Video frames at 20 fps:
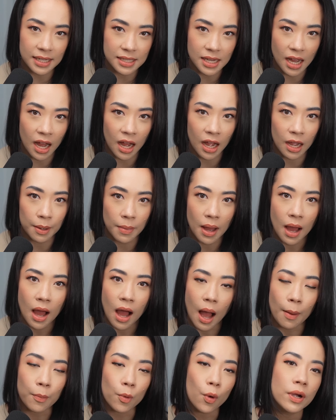of time,
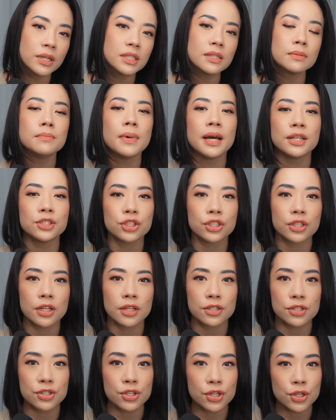I'm going to
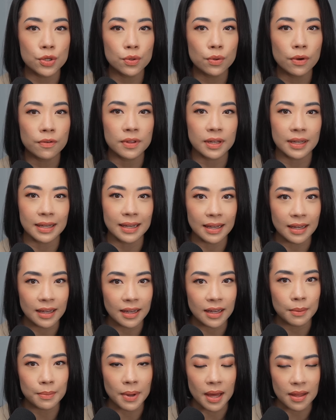mention two of the
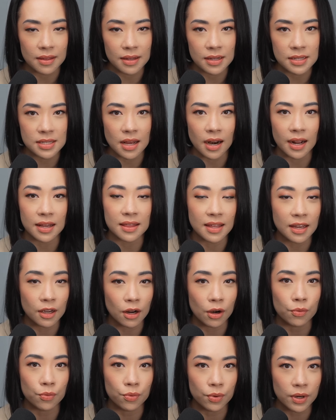key methods that I think
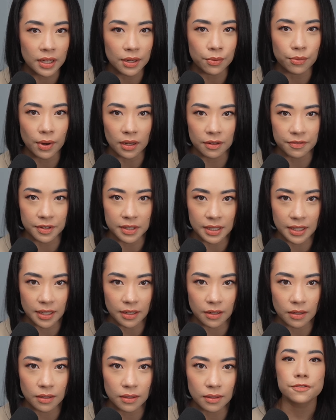are really relevant
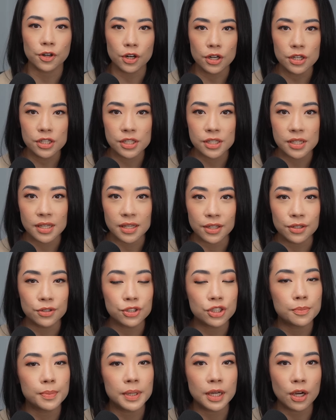here. First, you
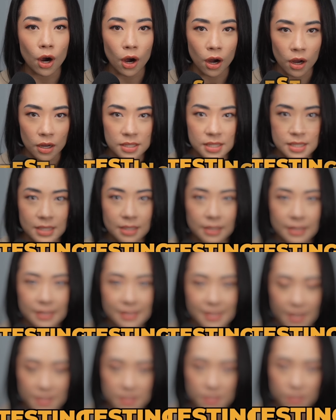should be constantly
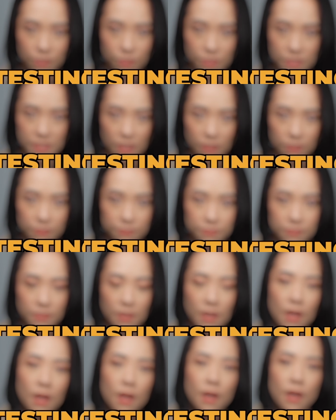testing yourself.
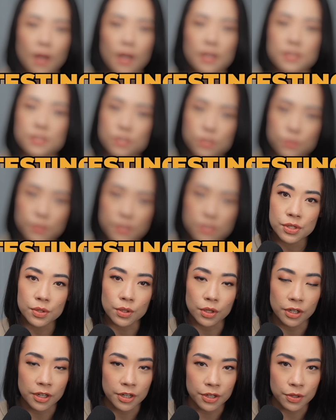As soon as you
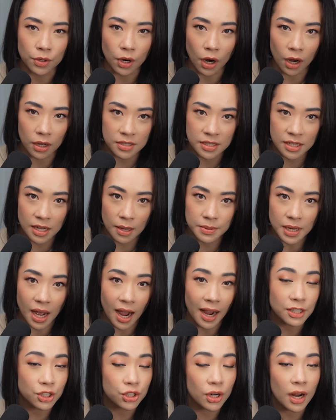learn a new concept,
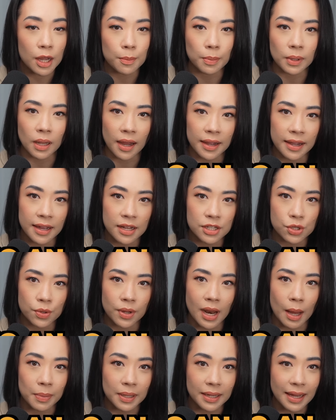I try applying it to
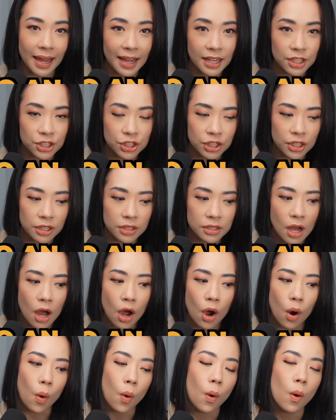an application,
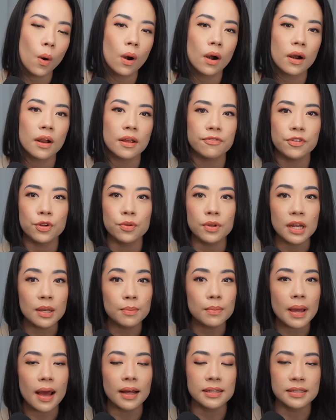or if you
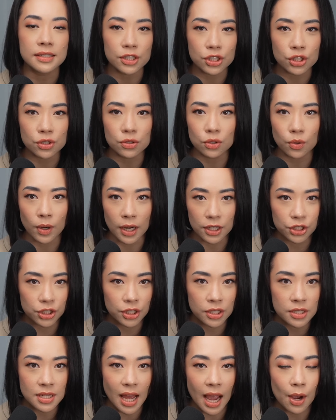need additional
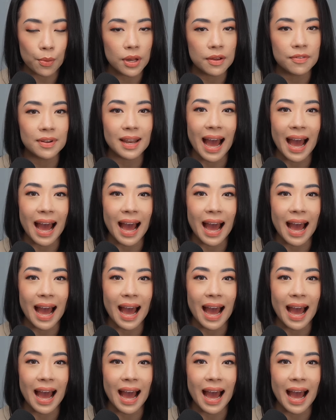questions, I would even